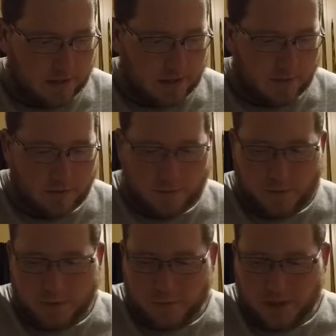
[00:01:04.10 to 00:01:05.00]

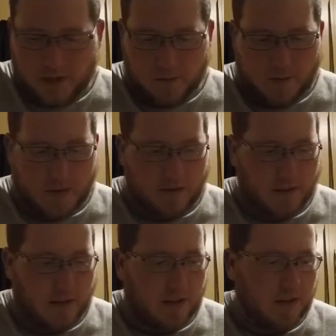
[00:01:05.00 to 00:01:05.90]
7-foot medium
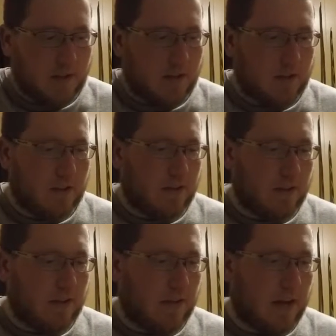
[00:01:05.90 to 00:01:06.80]
heavy
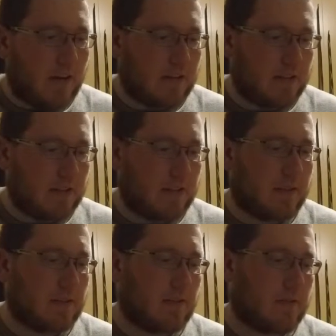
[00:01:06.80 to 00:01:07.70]
Carrot
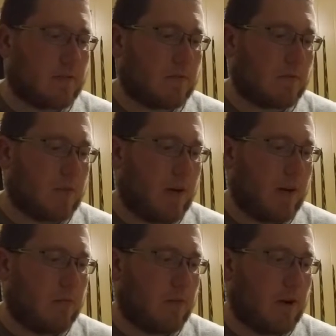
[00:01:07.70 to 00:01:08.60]
Sticks
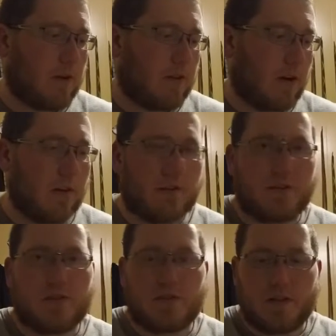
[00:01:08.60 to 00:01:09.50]
Wild
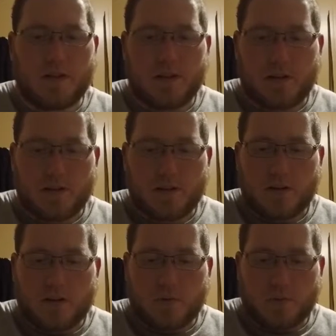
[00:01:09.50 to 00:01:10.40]
Orange
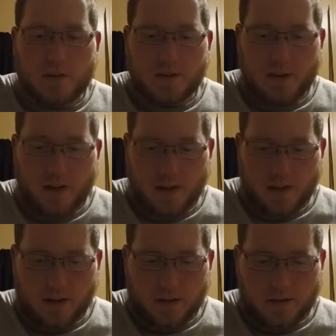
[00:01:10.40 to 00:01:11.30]
with
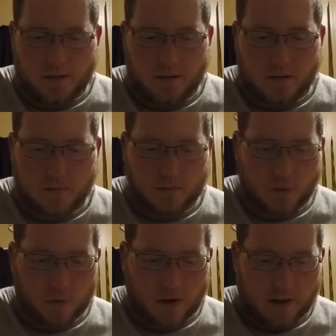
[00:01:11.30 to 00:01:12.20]
a
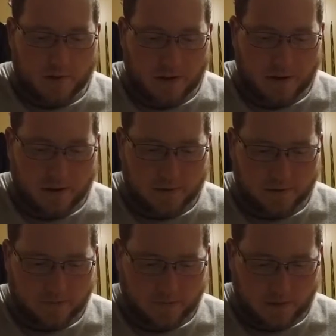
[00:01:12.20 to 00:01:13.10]
Pro Qualifier. I
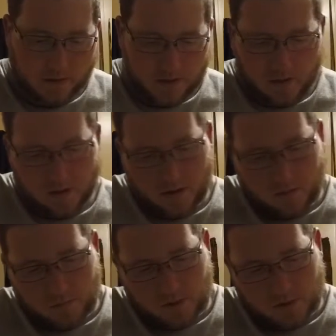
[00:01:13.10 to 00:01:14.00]

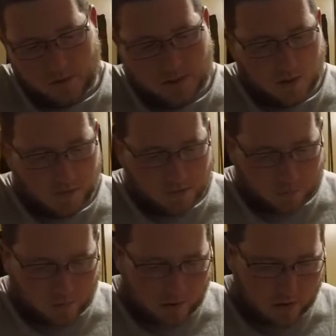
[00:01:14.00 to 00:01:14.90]
believe it's a
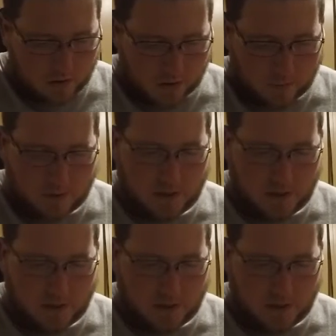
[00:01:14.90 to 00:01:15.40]
7-1. Yep,